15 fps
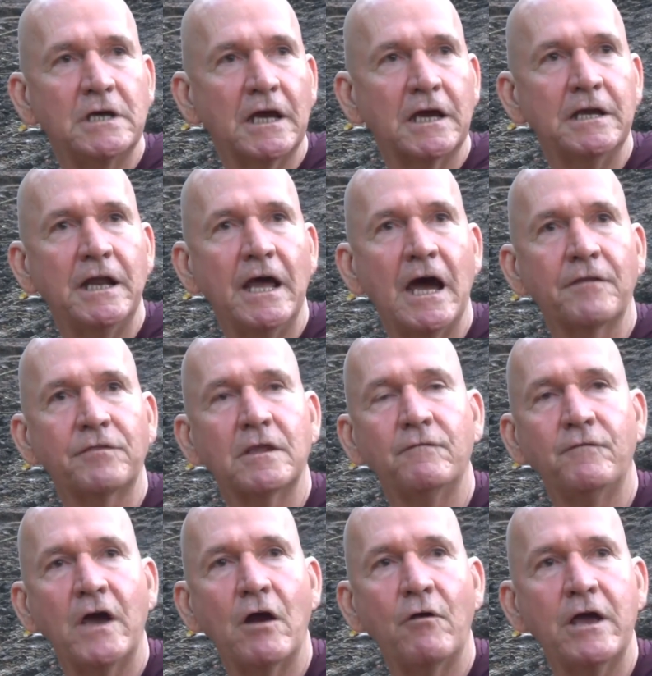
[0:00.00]
checking out the
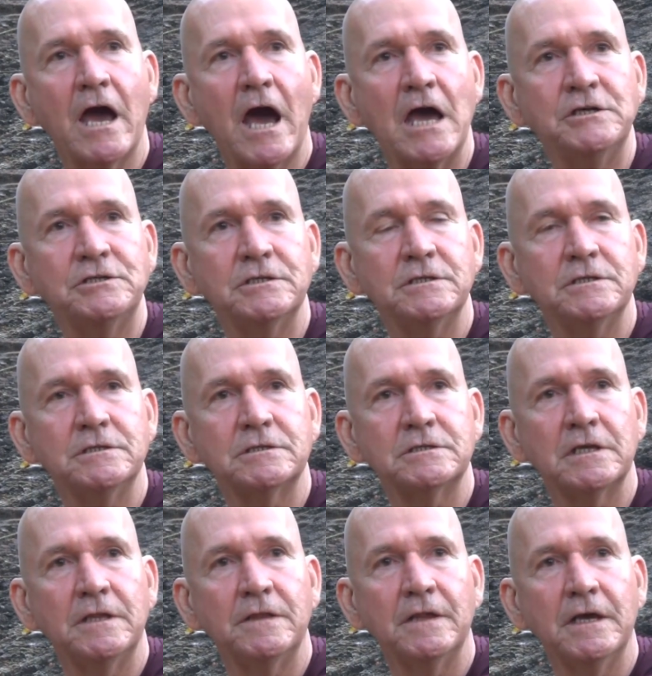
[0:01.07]

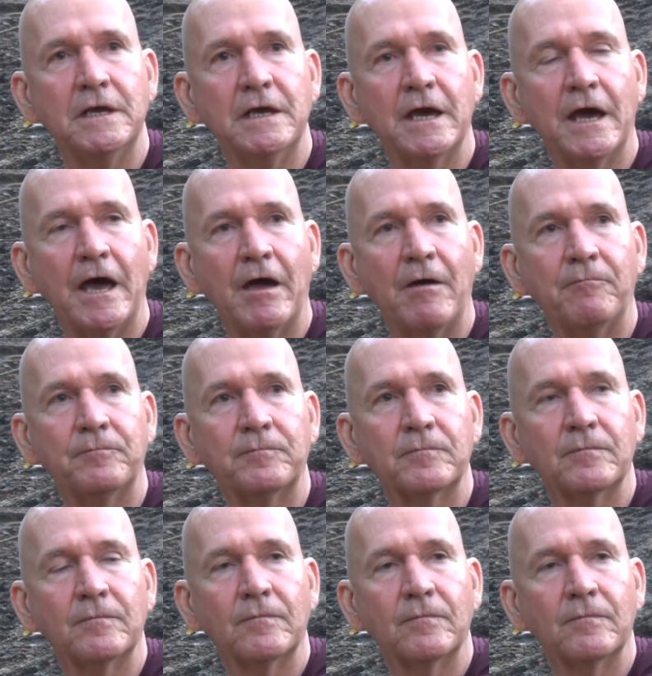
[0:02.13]
variations in the, um,